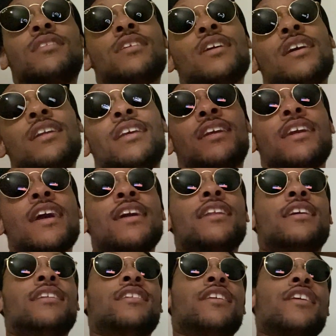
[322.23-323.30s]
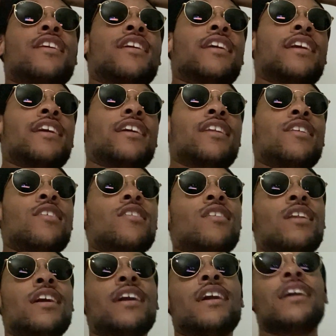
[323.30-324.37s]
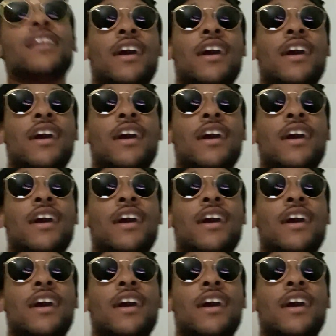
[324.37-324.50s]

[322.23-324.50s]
I done got done dirty and all that.